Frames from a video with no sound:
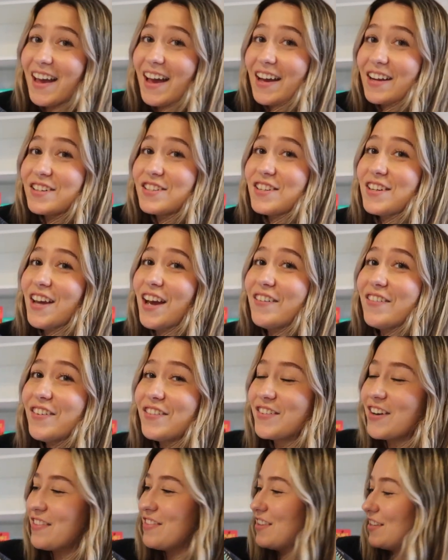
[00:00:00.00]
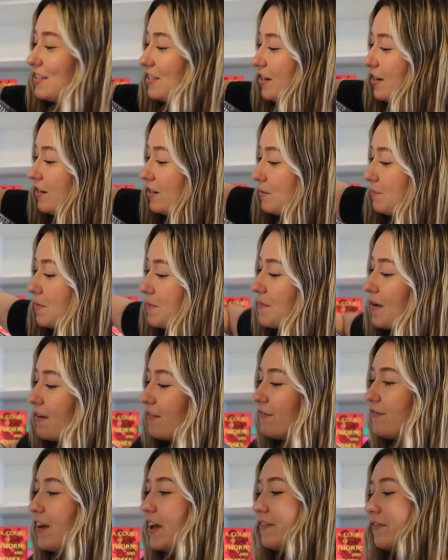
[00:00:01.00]
actually haven't read the series, but
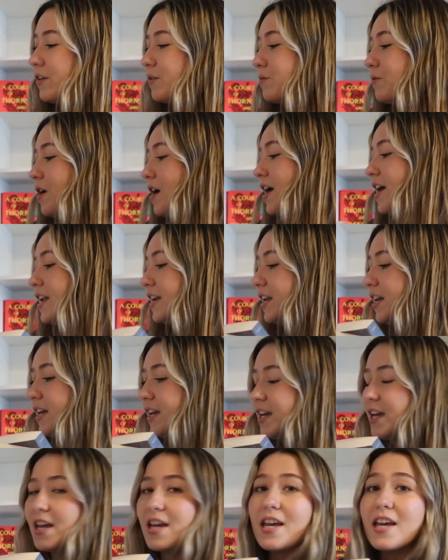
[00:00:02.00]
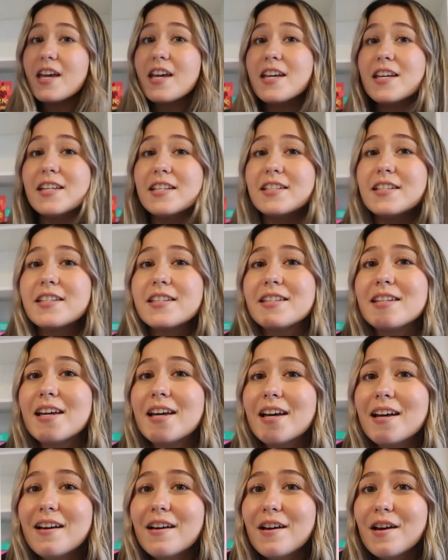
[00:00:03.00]
my favorite one is
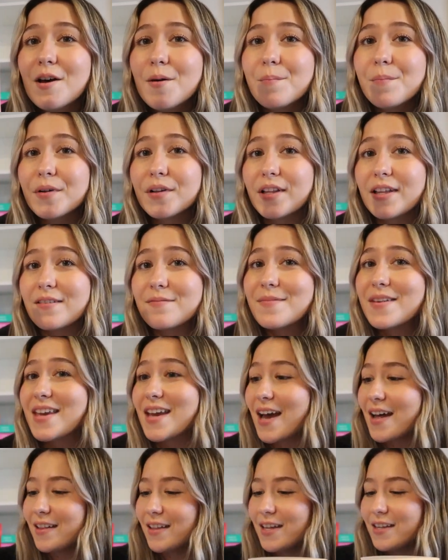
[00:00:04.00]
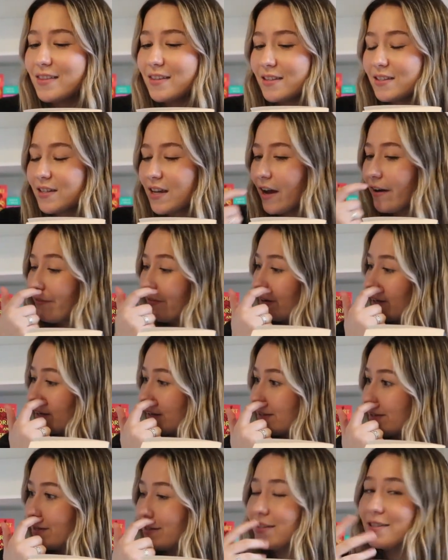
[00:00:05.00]
Believe me, I like this cover
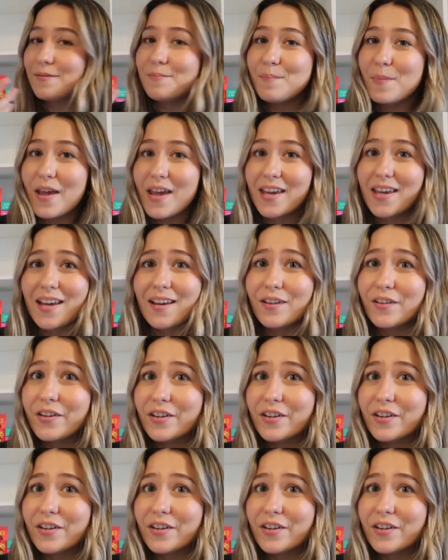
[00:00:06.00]
because it's pink and